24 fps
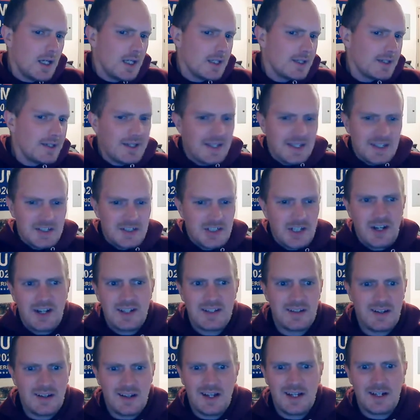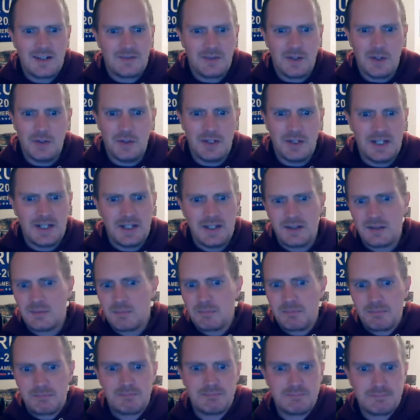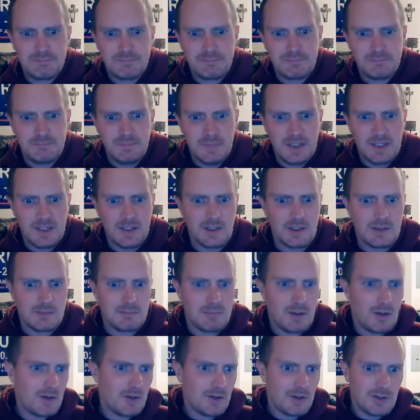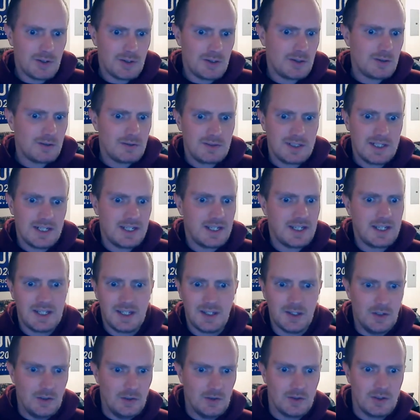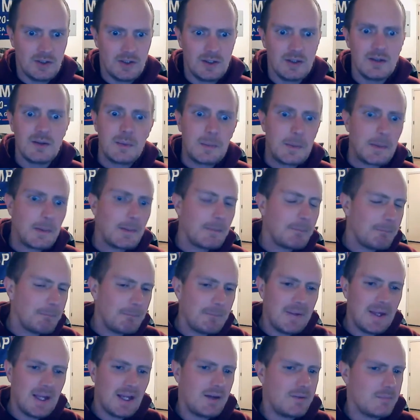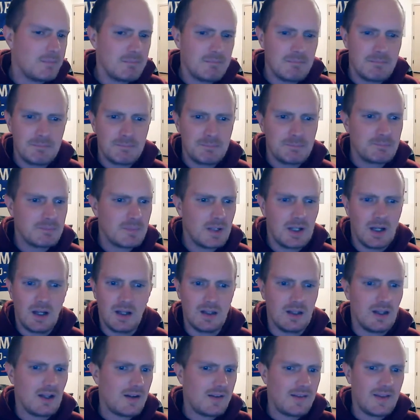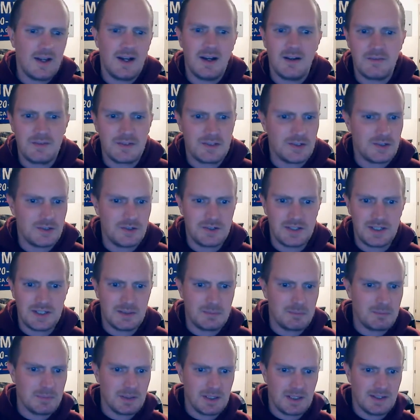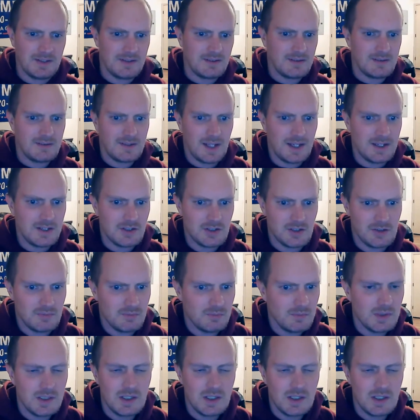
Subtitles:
getting shot in the line of duty, his partner getting killed, and a lot of the officers at the police station